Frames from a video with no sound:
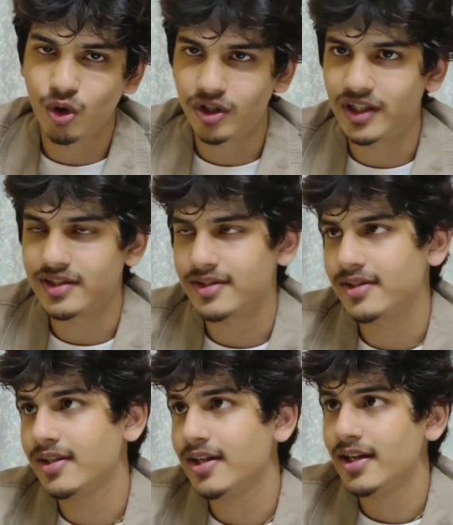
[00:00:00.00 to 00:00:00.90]
war
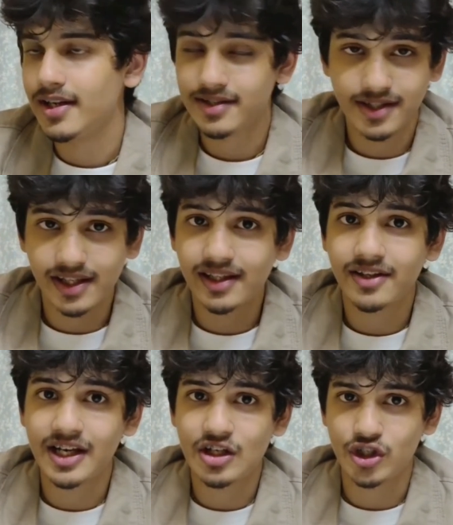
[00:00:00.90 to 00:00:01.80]
that's still
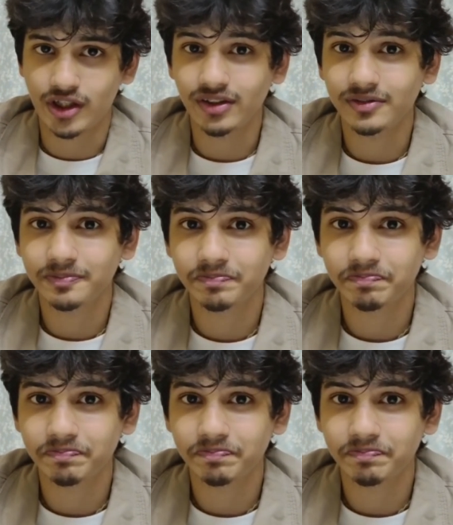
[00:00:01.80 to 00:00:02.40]
raging.